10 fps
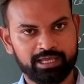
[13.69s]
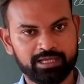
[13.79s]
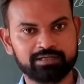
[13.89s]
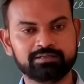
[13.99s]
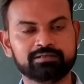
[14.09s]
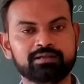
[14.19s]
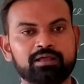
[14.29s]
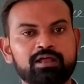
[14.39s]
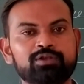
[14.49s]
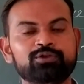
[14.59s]

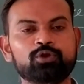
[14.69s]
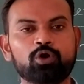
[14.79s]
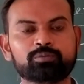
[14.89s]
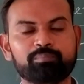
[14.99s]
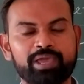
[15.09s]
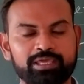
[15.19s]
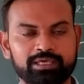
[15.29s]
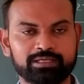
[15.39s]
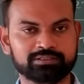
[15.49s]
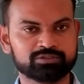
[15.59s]
in note
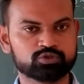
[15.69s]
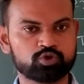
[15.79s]
making.